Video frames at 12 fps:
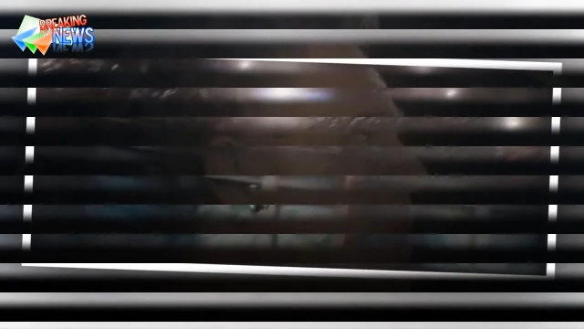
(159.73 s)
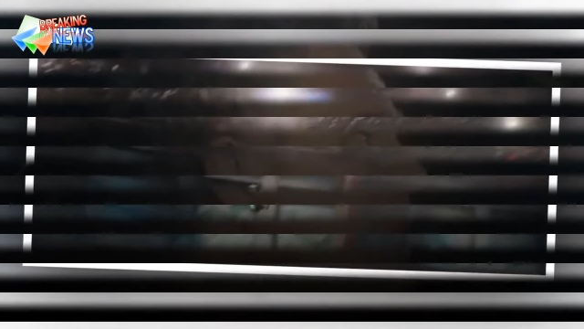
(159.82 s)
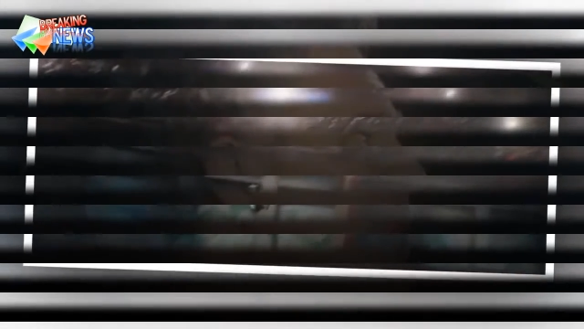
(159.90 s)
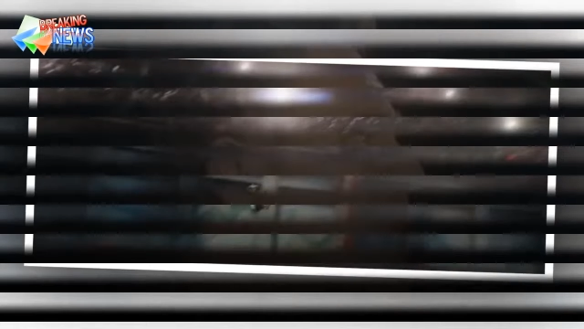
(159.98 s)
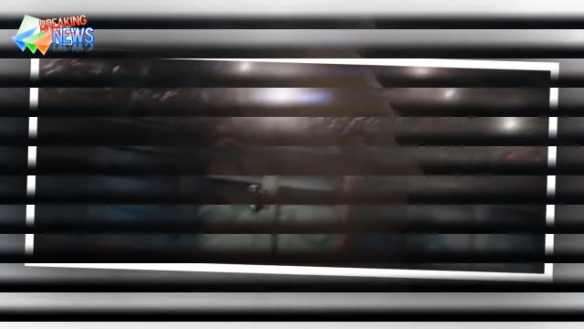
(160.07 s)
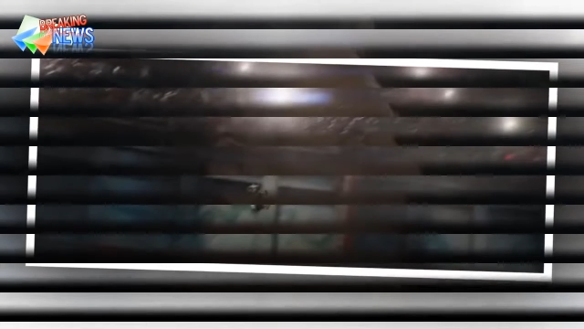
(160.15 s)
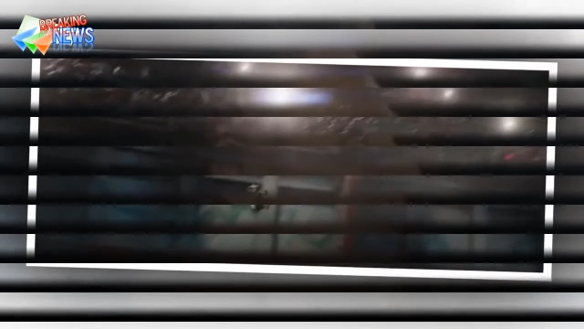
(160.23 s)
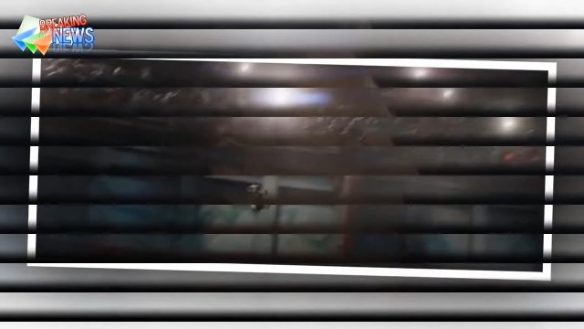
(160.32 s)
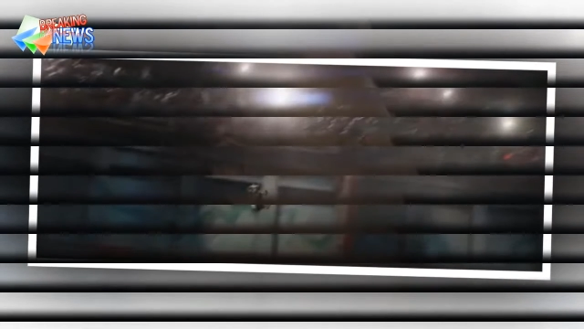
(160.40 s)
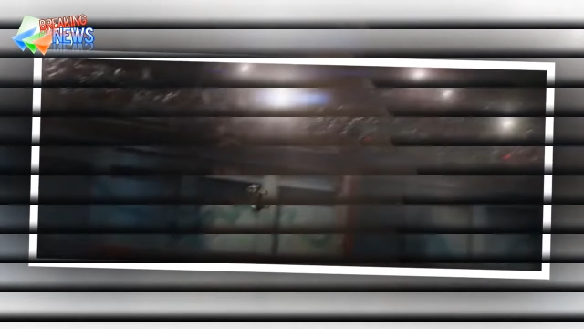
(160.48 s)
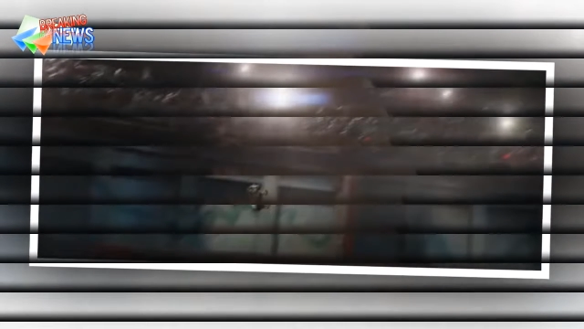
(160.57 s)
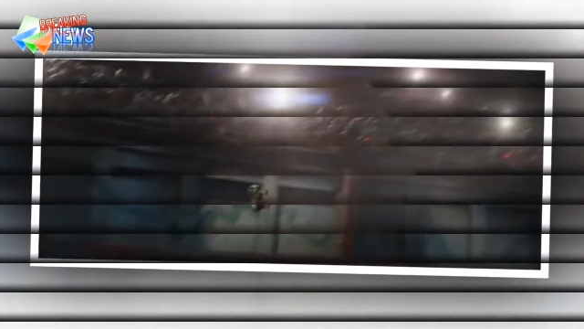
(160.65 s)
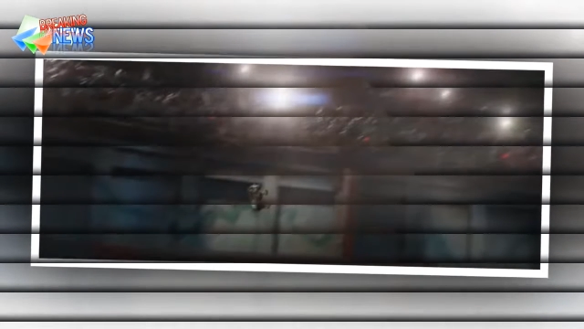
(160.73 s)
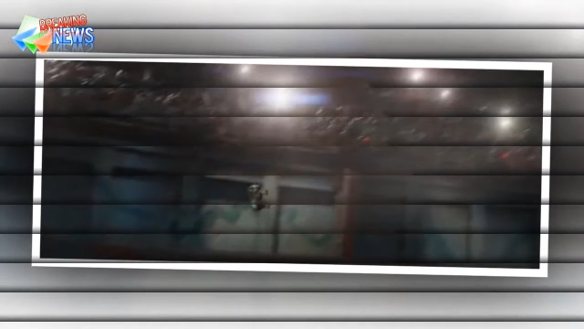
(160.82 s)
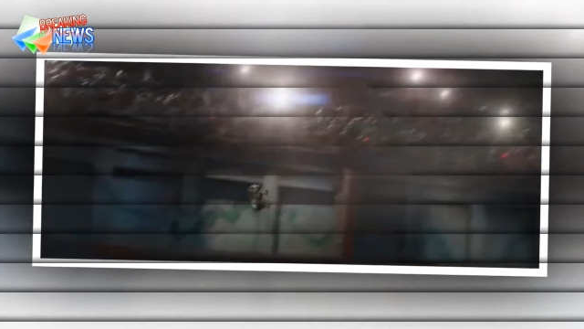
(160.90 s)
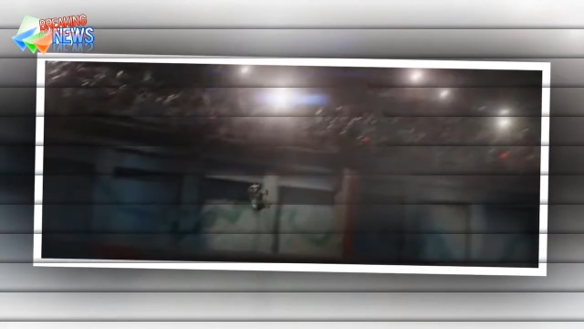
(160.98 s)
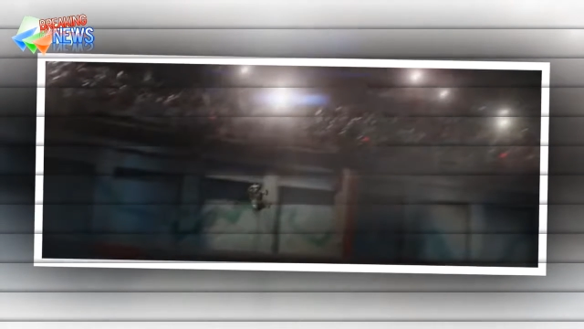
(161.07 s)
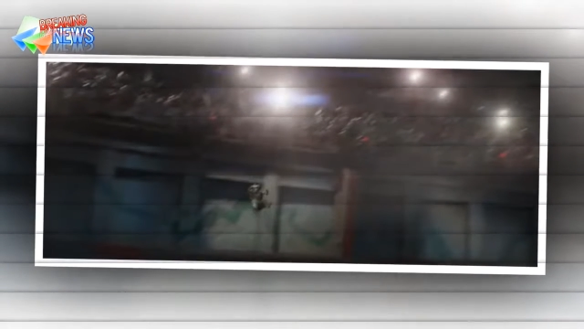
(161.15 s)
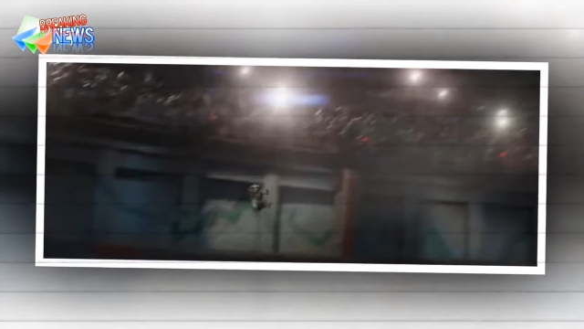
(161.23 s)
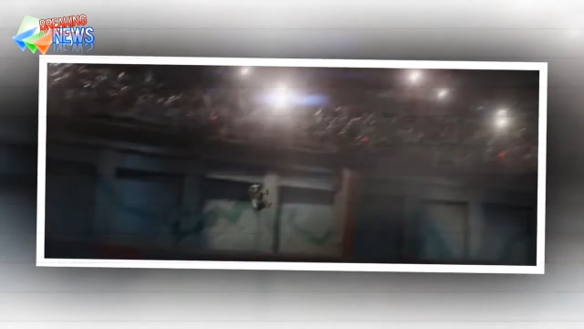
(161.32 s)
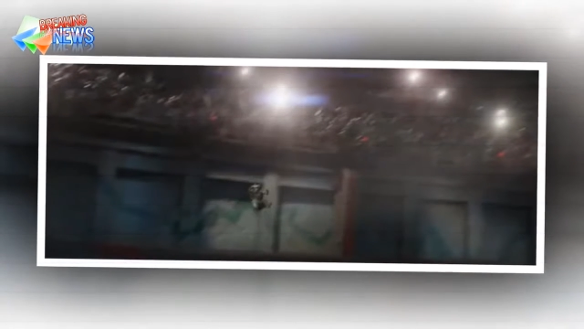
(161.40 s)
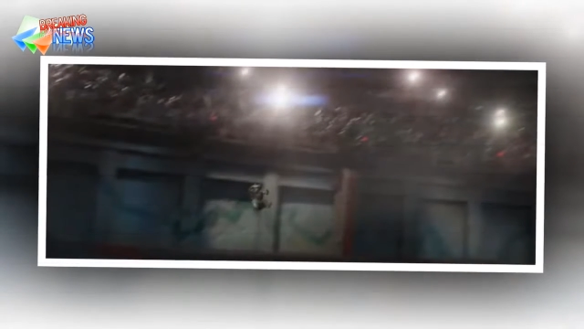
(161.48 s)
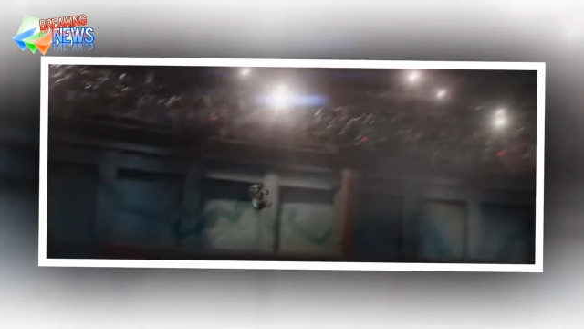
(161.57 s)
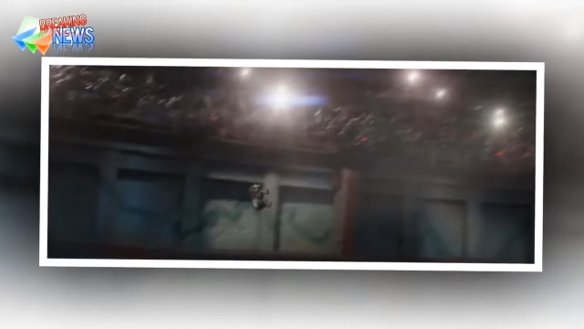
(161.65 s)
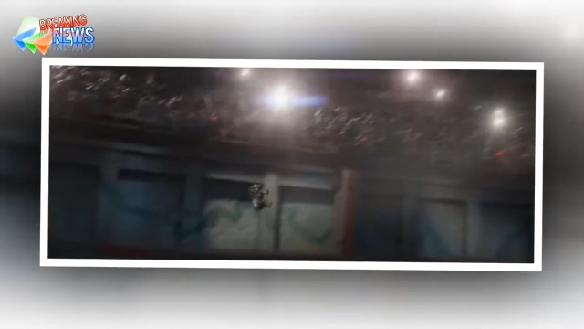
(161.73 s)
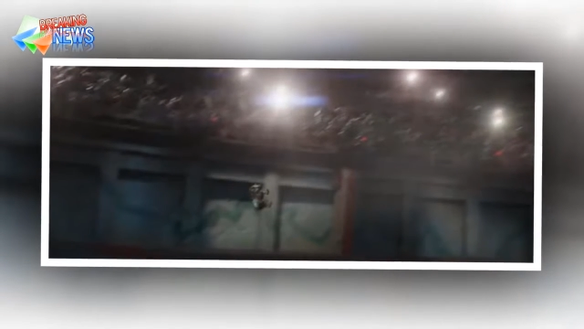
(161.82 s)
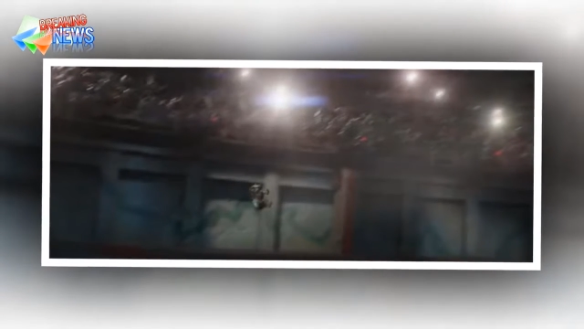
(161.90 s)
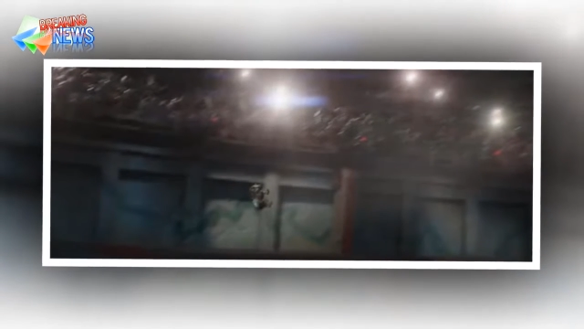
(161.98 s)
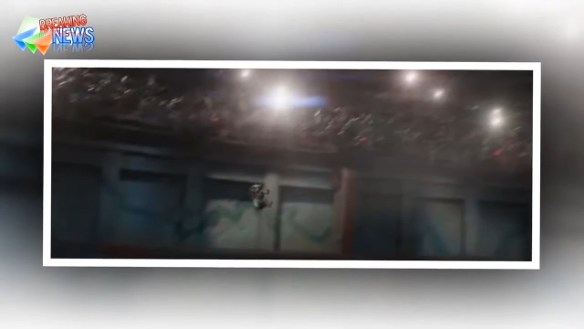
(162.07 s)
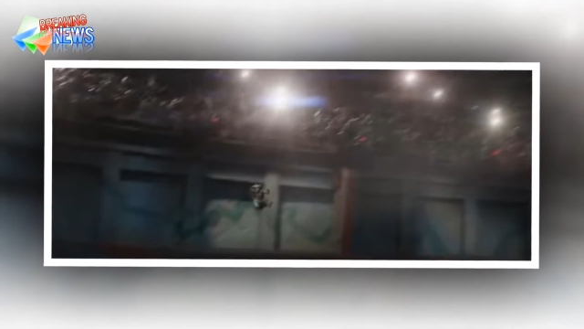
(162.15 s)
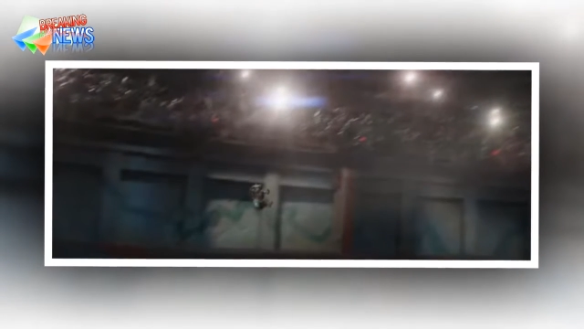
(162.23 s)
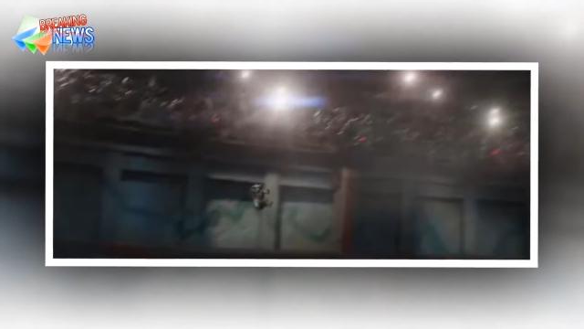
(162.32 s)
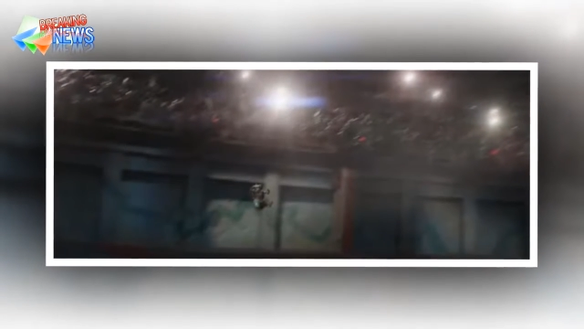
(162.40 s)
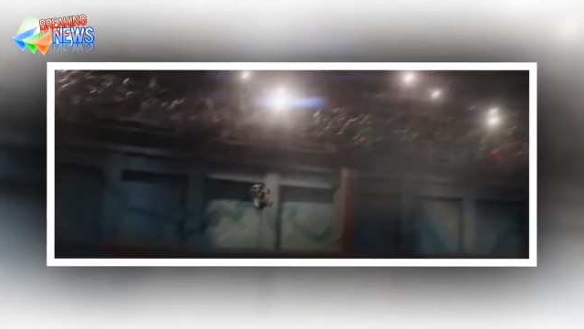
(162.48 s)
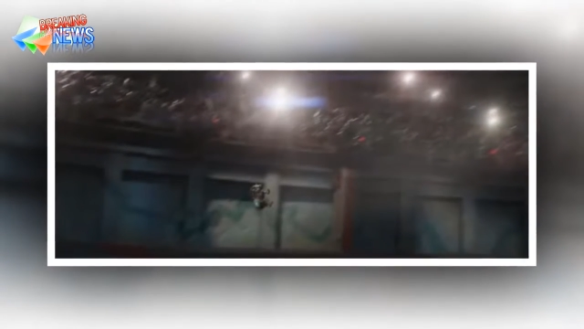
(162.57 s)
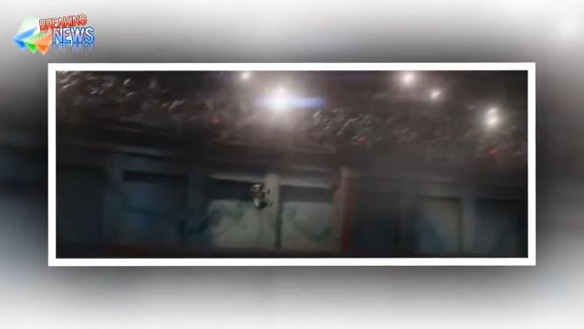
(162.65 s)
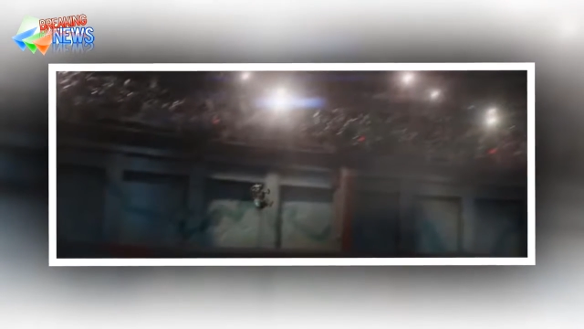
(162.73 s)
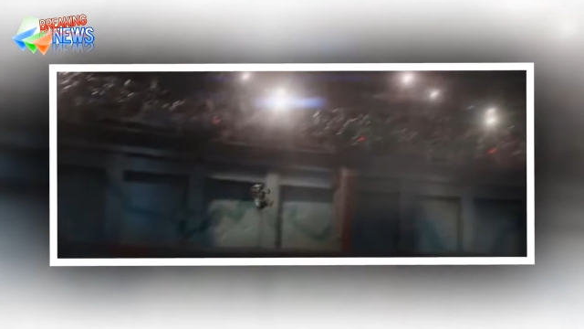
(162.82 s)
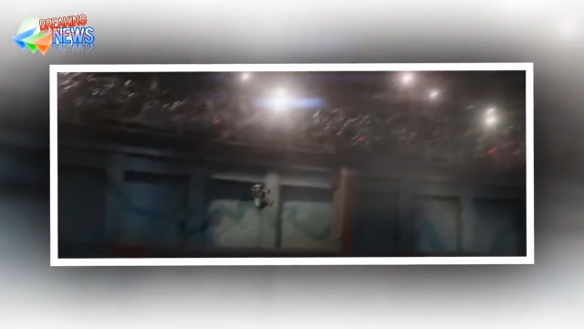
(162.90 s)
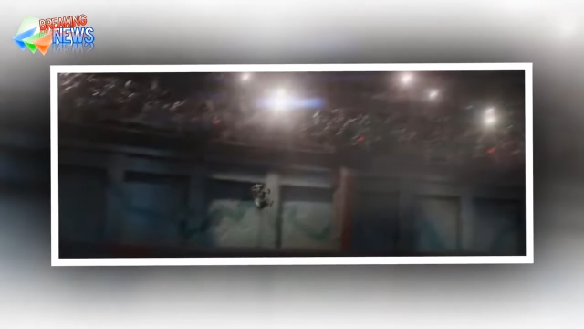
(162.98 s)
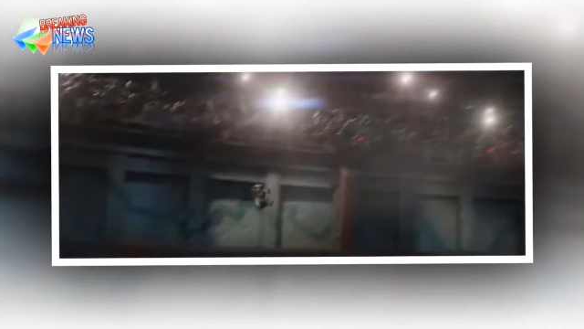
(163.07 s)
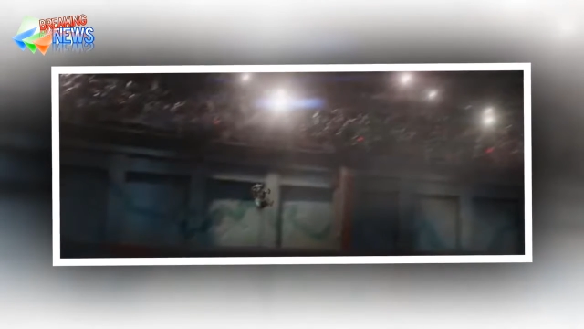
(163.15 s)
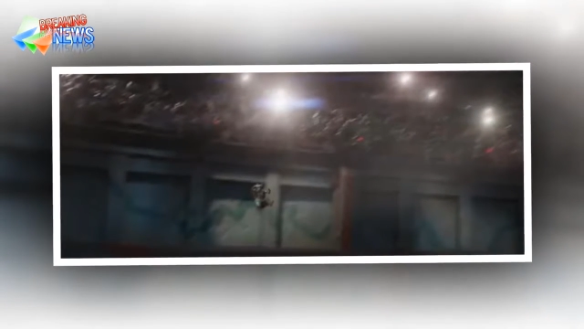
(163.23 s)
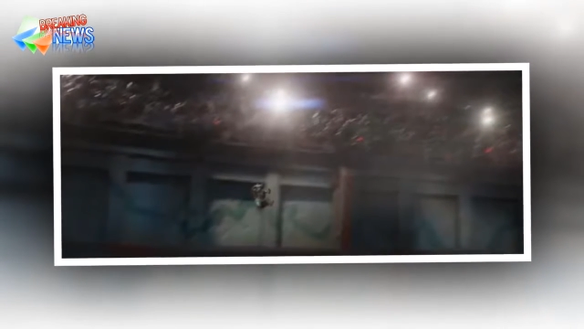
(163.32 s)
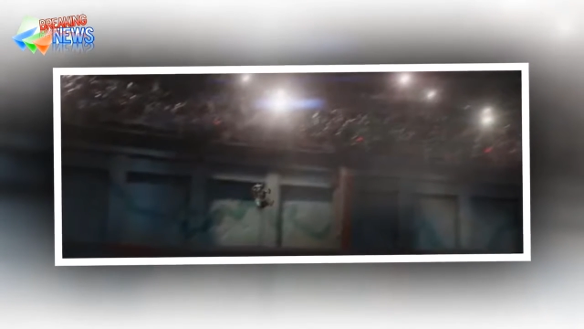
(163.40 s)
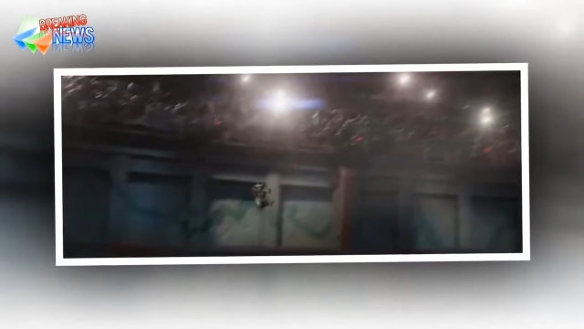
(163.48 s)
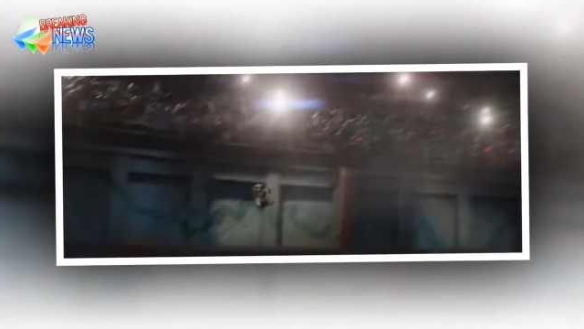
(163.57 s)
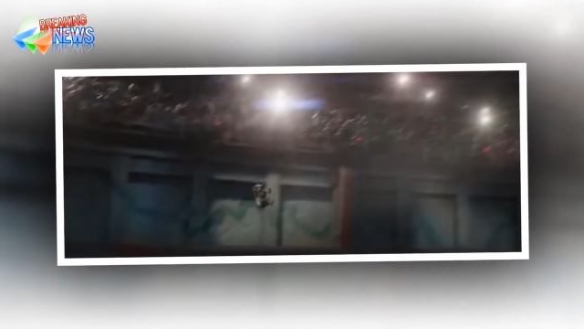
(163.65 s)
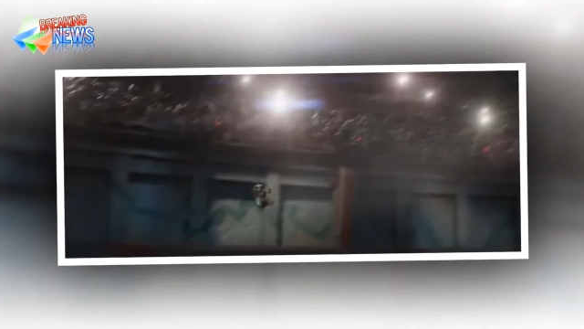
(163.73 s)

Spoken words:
(no speaker visible)